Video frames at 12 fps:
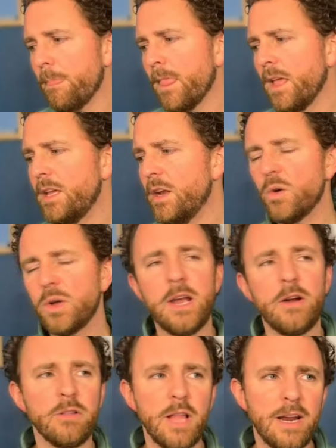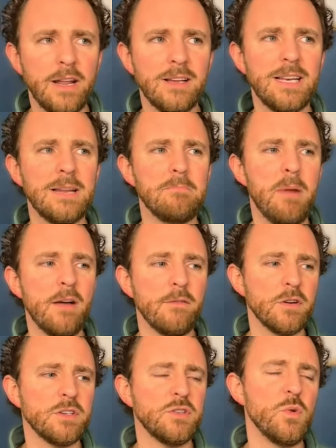you know, Carolina, by
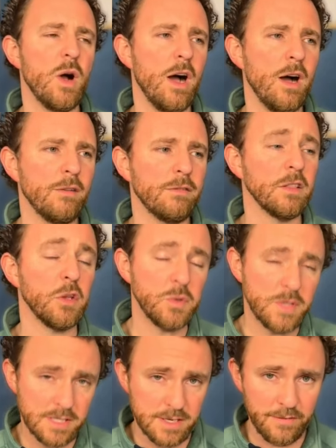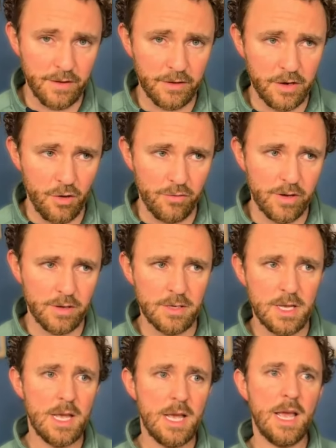virtue of losing to Villanova
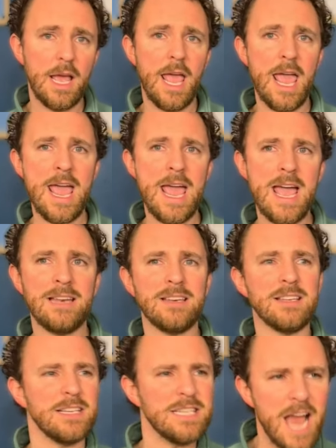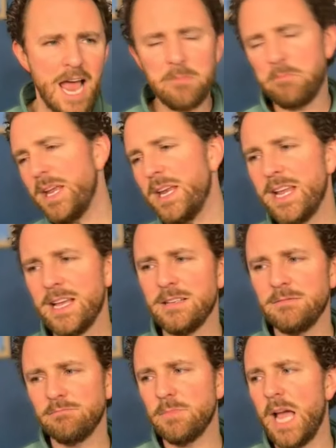and not
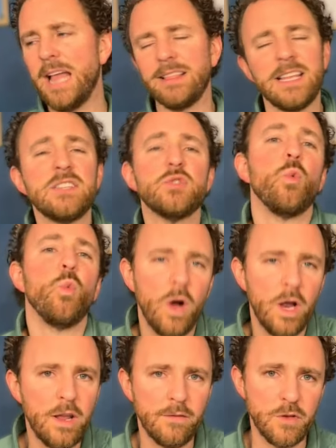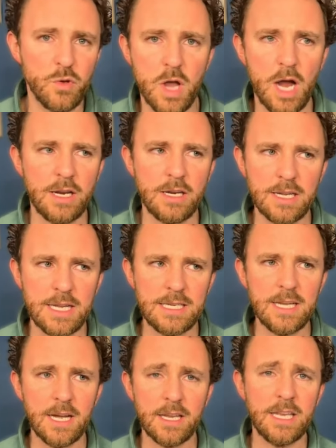beating at least one of UConn and
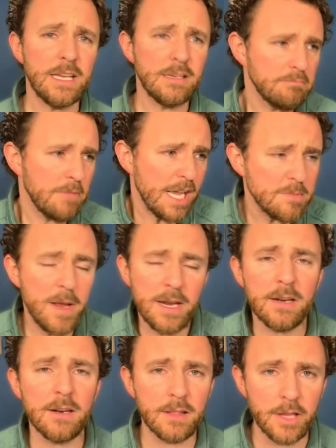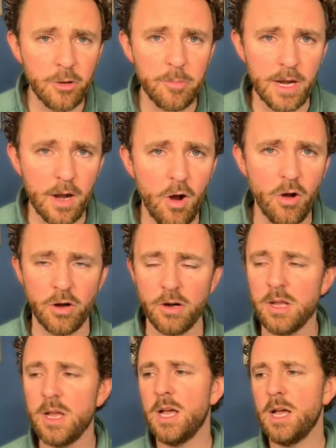Kentucky, has made it a little bit hard
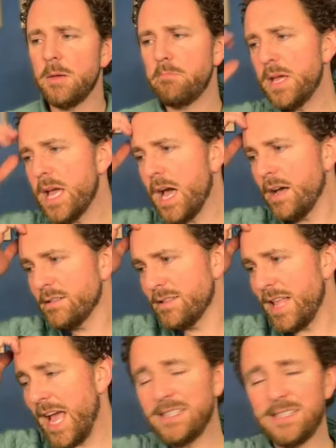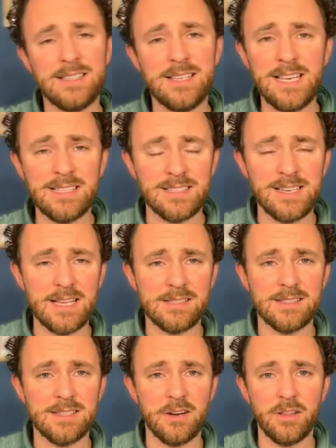because the ACC isn't
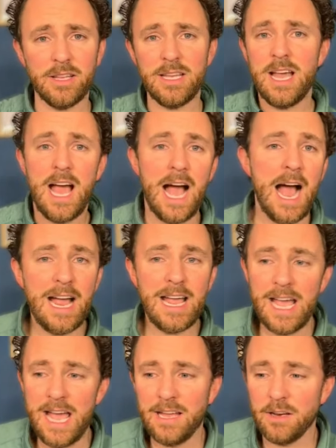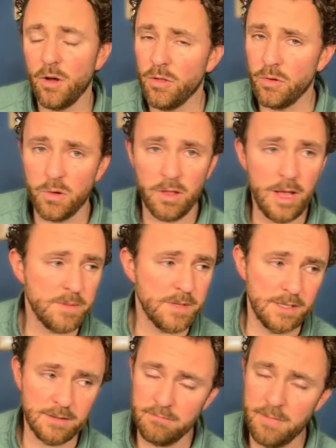necessarily high end, although
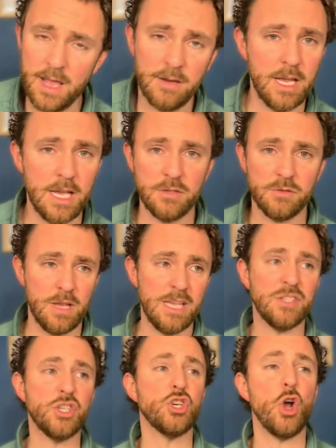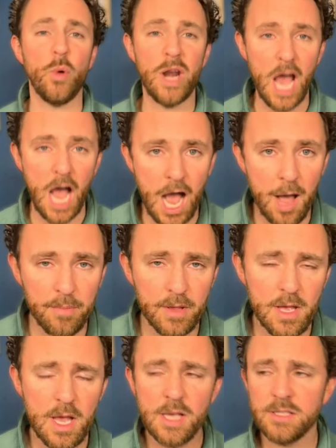Clemson, man, is showing up.
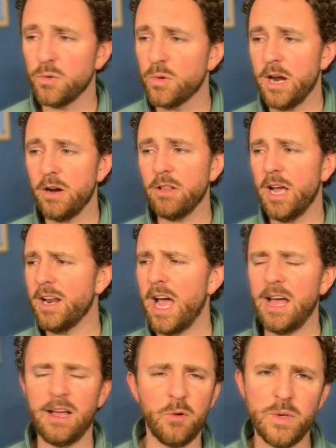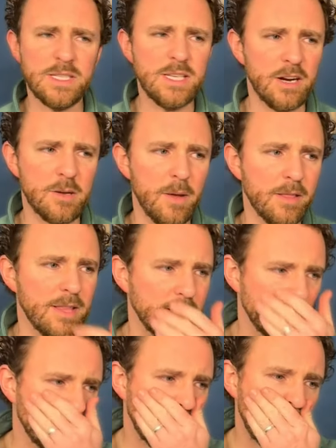So Carolina, we talked about
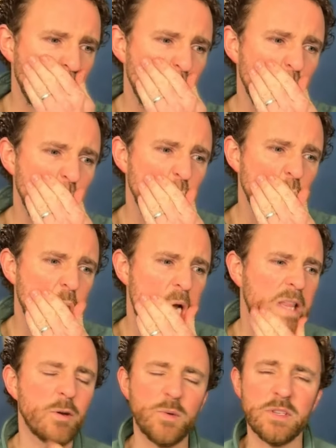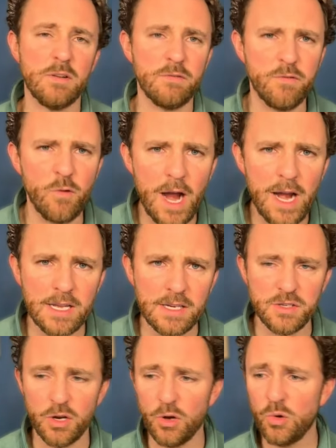this, I think it was on
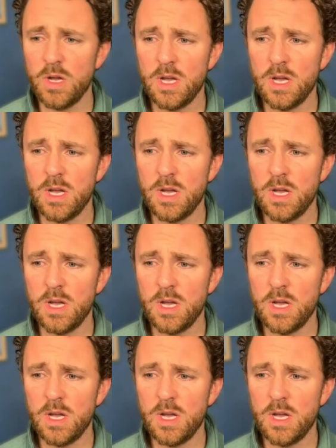Friday's show,